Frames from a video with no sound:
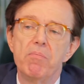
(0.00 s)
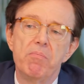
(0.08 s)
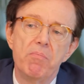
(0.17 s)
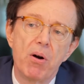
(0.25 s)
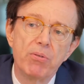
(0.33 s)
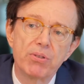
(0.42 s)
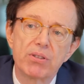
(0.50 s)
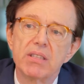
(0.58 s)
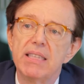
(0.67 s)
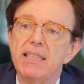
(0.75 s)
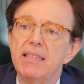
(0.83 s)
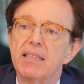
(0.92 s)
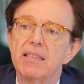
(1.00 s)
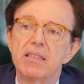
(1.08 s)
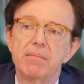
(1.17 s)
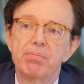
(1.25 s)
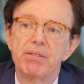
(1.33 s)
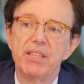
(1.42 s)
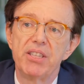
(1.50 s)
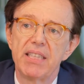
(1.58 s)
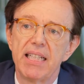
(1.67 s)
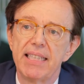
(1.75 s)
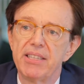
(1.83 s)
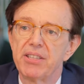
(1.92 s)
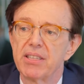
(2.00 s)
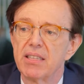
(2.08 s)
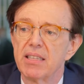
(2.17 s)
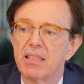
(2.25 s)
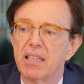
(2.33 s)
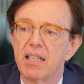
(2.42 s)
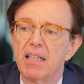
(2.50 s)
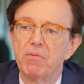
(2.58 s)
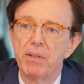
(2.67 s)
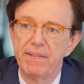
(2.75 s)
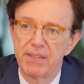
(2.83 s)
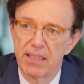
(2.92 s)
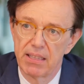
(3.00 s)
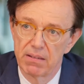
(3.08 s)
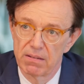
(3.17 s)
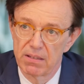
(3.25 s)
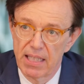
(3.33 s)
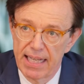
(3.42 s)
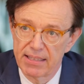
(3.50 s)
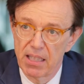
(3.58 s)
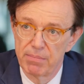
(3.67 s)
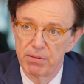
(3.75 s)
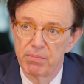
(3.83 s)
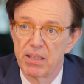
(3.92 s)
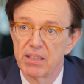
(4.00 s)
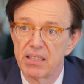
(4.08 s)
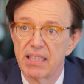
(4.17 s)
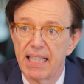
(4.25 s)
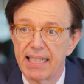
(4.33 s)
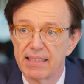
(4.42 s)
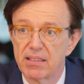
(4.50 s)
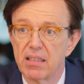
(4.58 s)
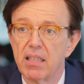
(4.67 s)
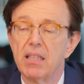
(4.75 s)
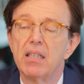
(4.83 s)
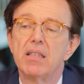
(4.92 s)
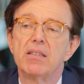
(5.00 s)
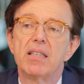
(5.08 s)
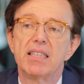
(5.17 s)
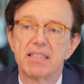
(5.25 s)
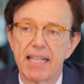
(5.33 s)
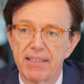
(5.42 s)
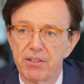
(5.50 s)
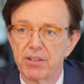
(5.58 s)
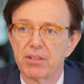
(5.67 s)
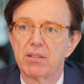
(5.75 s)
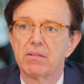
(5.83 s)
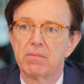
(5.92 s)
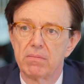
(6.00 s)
mostly the depreciation we've seen in the last couple months against the centers.